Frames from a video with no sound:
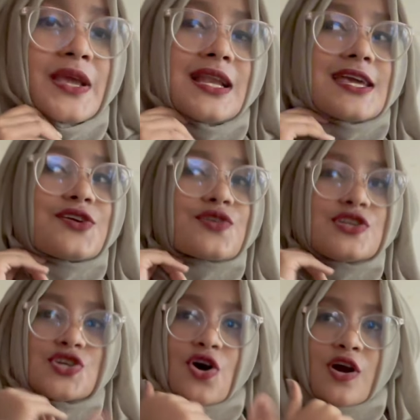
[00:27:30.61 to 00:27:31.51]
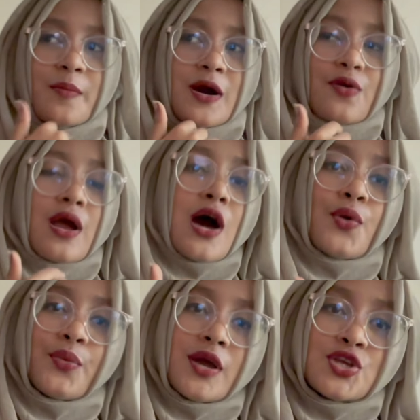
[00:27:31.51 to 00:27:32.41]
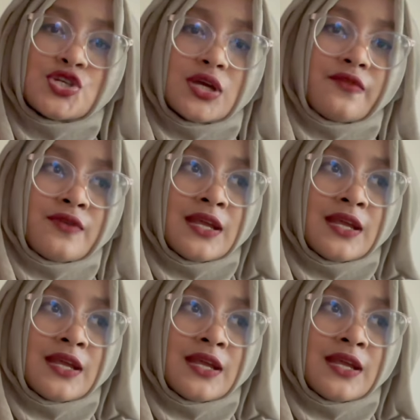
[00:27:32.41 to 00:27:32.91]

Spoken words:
Like, you can talk about how we achieved